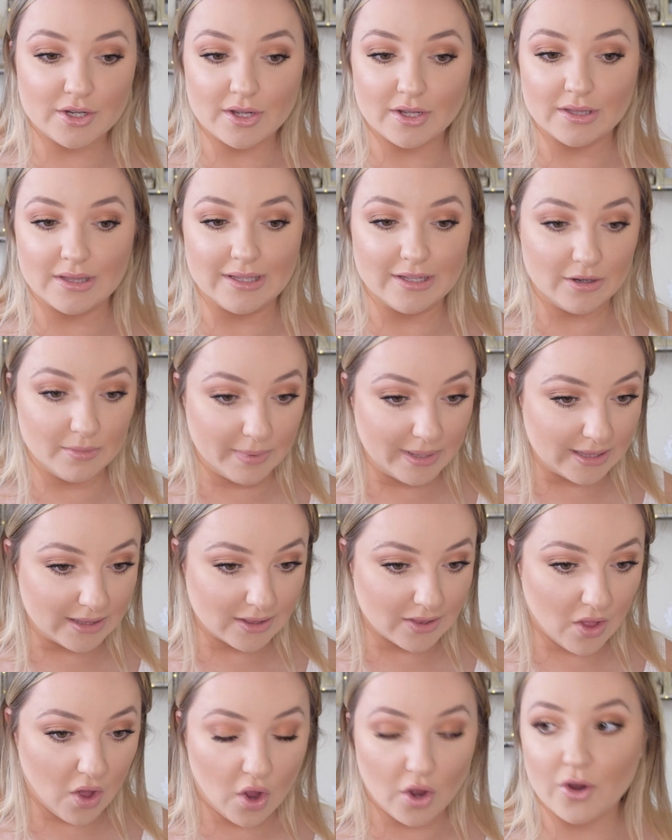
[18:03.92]
a little bit
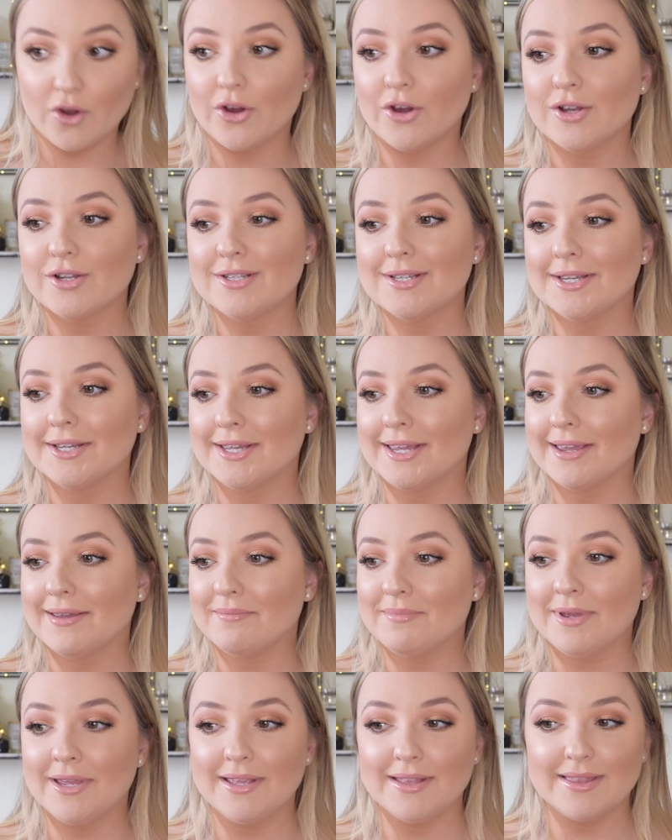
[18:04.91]
longer to
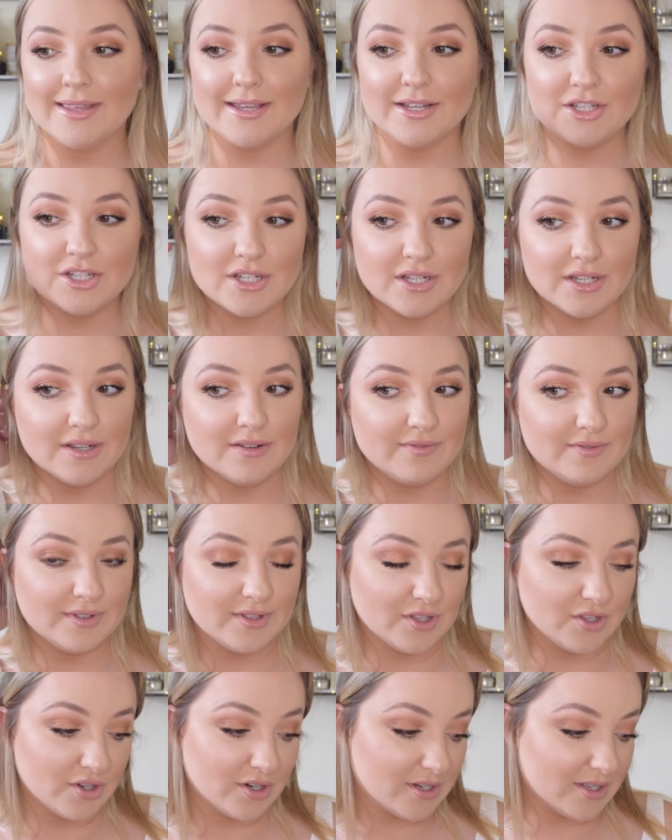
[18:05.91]
get me the achieved
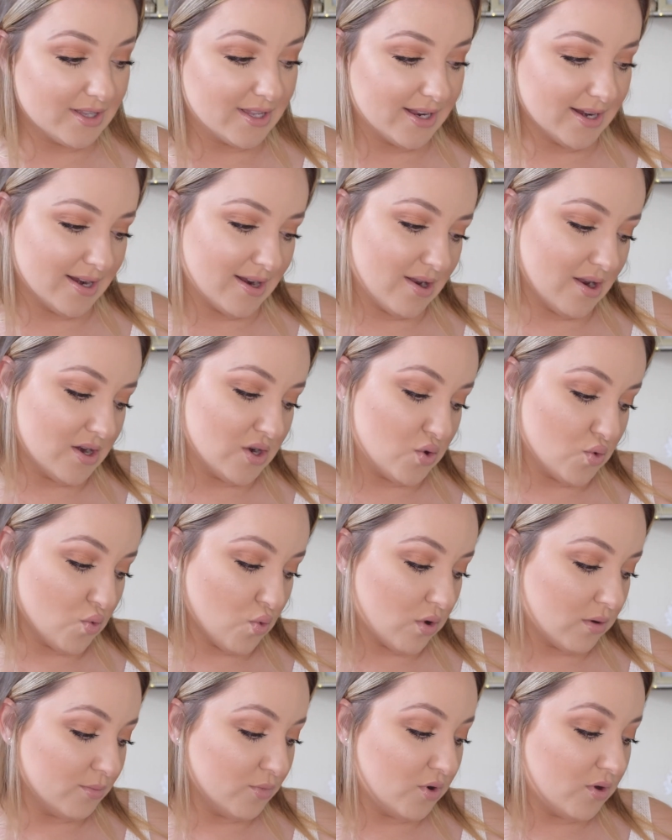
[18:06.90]
look than
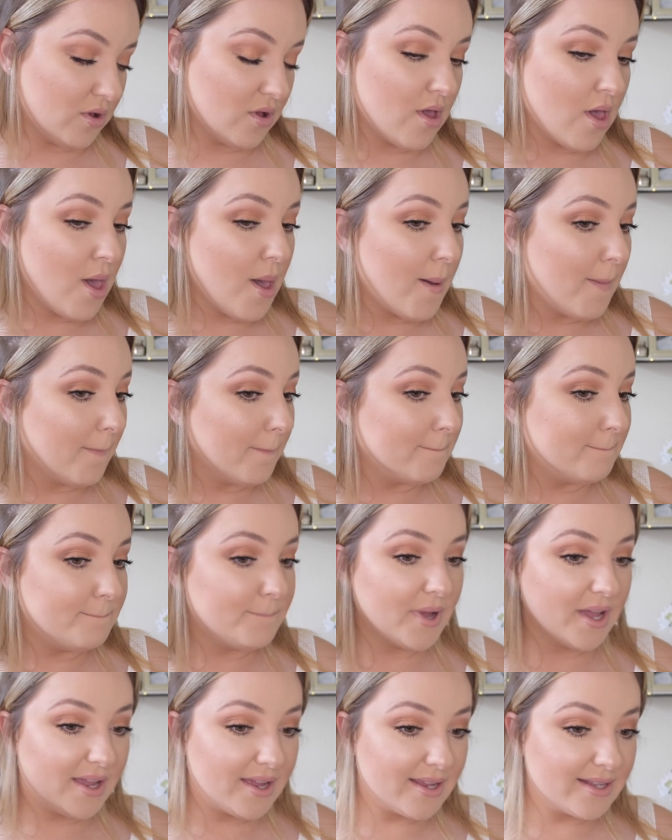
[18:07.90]
normal,
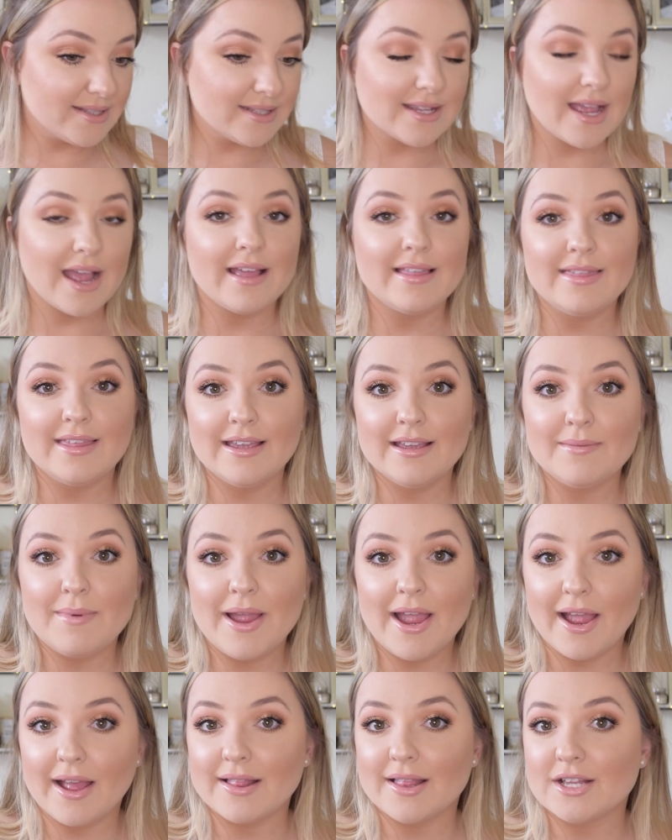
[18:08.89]
but I think my
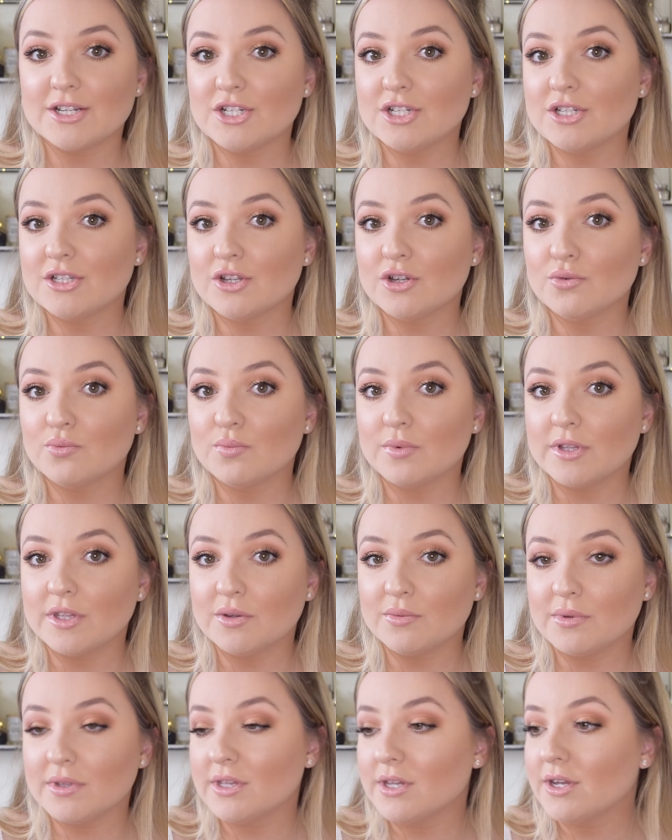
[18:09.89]
eyelashes look really,
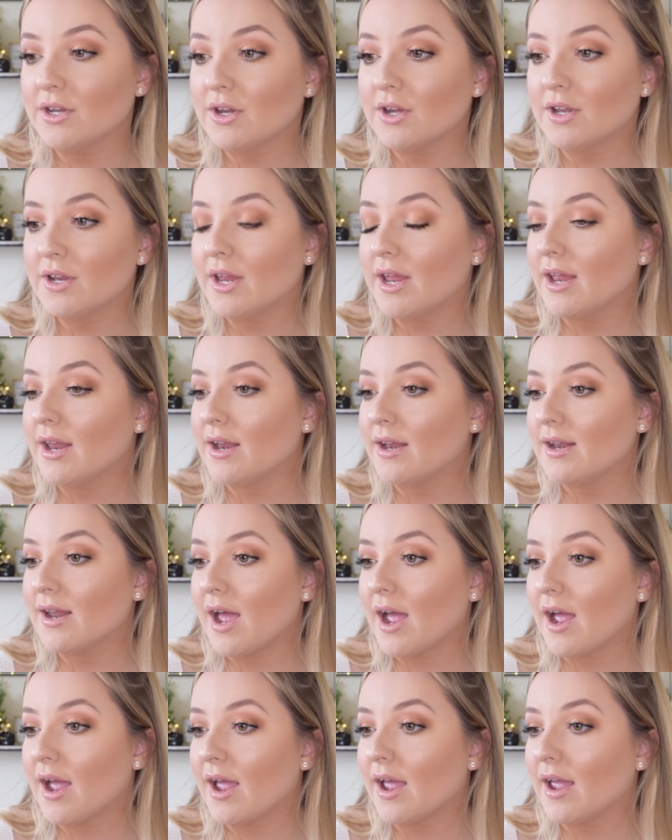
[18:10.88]
really good, and
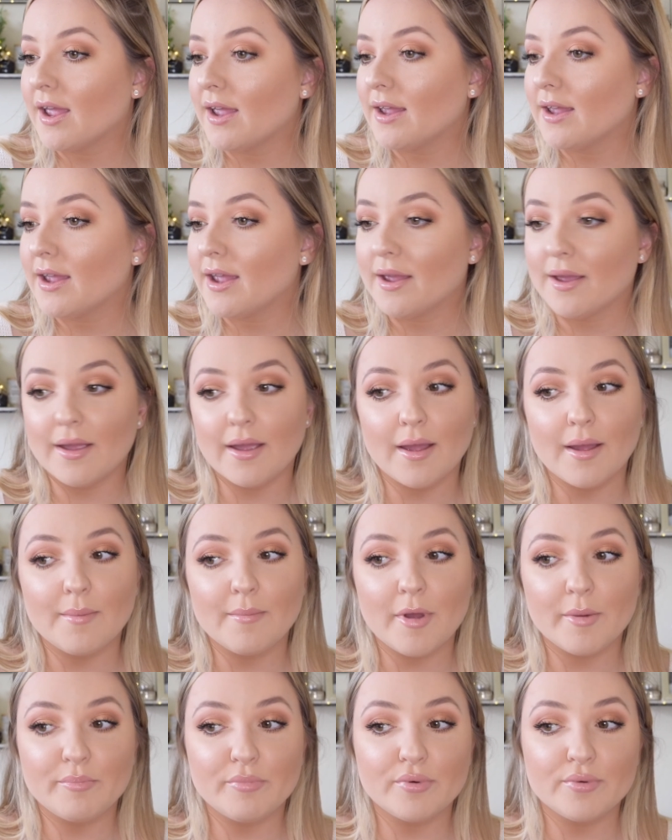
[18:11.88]
I am
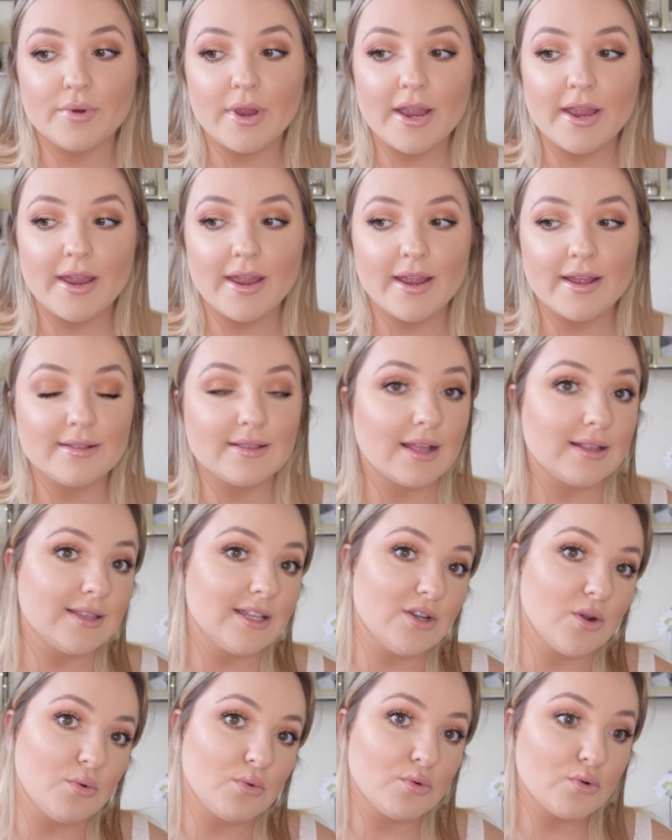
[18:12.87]
praying that they
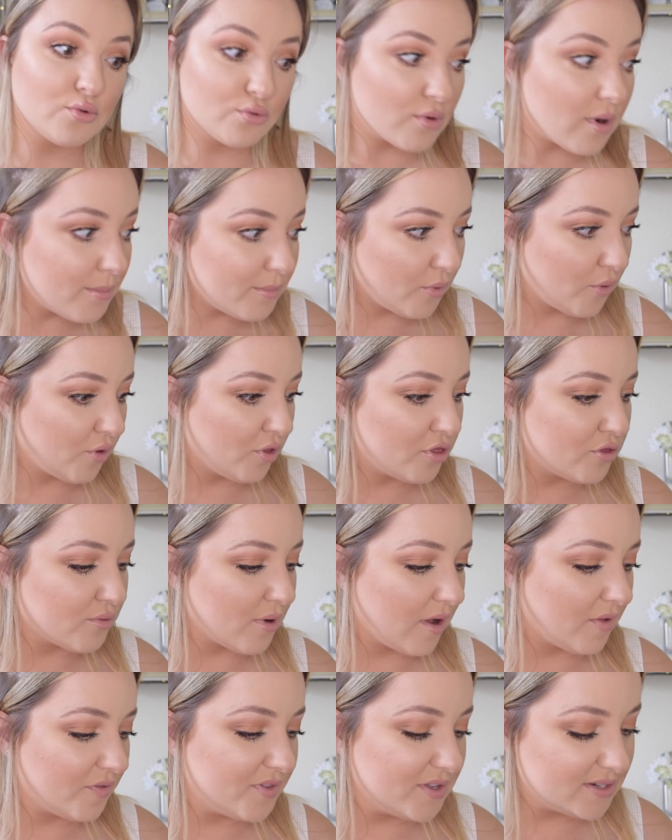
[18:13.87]
don't crumble
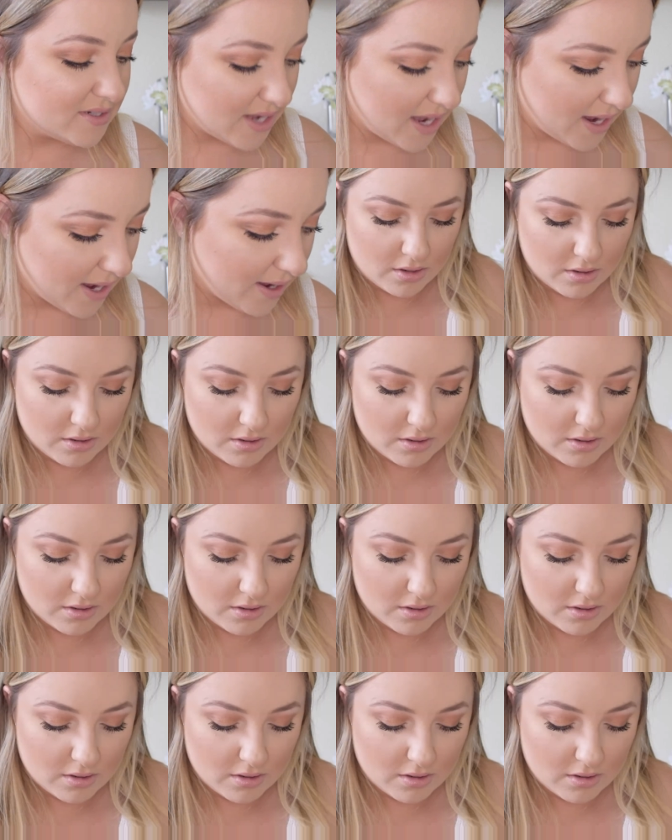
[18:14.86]
throughout the day.